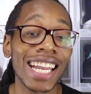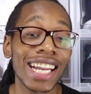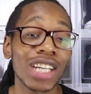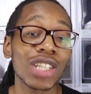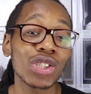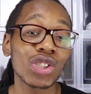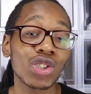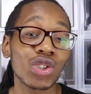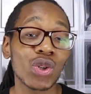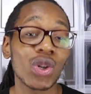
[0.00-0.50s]

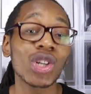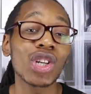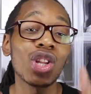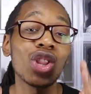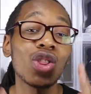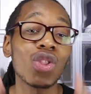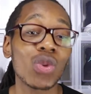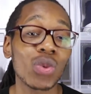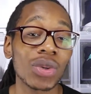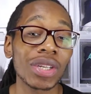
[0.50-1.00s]
Air
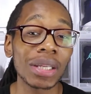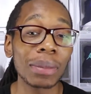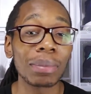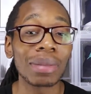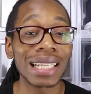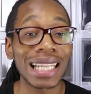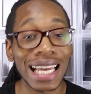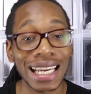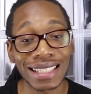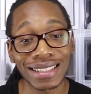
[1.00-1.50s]
Jordan 3
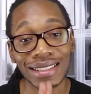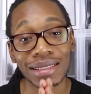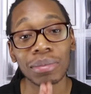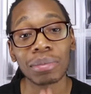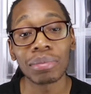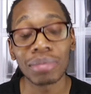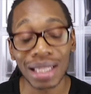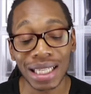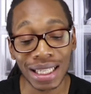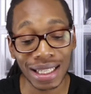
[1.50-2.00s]
Black
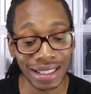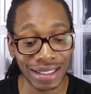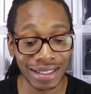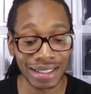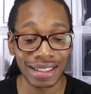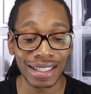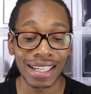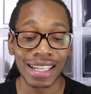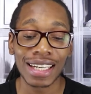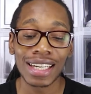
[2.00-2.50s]

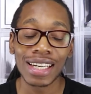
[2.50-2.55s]
Cements.